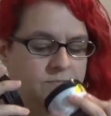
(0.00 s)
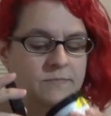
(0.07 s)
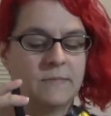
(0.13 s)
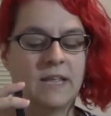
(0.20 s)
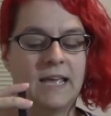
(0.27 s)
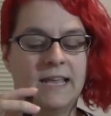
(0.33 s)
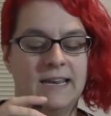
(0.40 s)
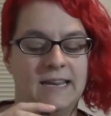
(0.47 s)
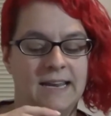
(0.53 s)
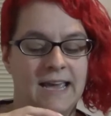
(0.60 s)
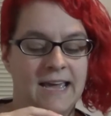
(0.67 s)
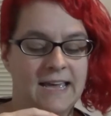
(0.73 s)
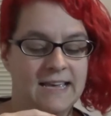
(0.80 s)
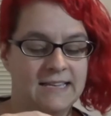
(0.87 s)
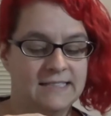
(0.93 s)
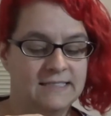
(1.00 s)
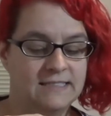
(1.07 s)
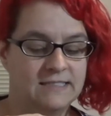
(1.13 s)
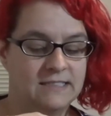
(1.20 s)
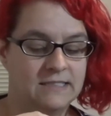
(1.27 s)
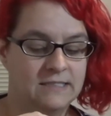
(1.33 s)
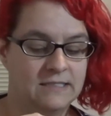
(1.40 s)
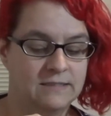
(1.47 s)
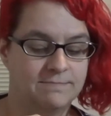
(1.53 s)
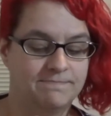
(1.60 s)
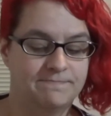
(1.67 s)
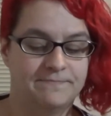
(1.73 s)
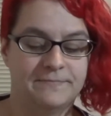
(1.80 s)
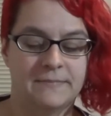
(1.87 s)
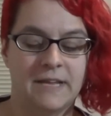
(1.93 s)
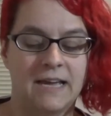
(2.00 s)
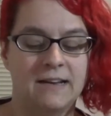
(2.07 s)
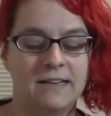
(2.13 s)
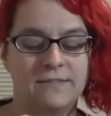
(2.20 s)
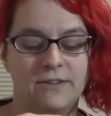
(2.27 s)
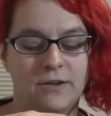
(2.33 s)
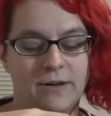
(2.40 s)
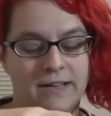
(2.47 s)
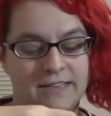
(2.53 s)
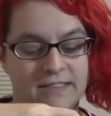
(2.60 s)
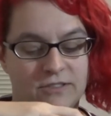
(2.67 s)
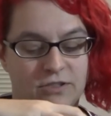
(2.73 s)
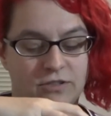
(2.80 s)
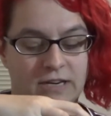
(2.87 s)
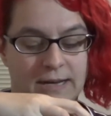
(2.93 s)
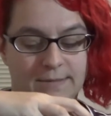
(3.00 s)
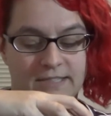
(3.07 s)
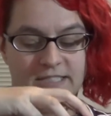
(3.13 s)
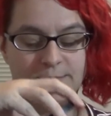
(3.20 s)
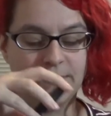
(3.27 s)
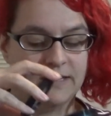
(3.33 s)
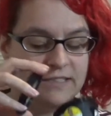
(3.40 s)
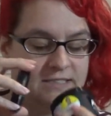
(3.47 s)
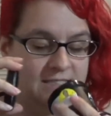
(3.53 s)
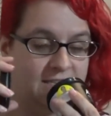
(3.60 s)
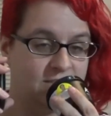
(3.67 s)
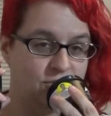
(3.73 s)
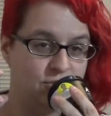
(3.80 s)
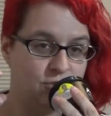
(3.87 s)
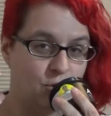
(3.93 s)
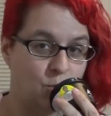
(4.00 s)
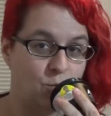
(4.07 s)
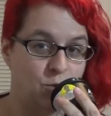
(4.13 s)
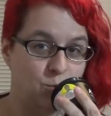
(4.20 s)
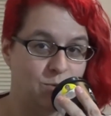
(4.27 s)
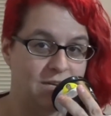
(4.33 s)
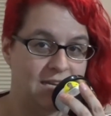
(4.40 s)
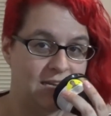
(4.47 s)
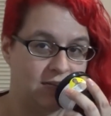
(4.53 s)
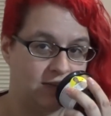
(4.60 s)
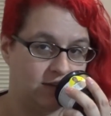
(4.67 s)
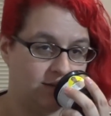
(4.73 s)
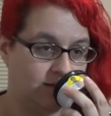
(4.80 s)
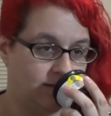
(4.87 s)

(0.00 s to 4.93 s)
And it has, I don't even know how to describe the smell because it is so unique.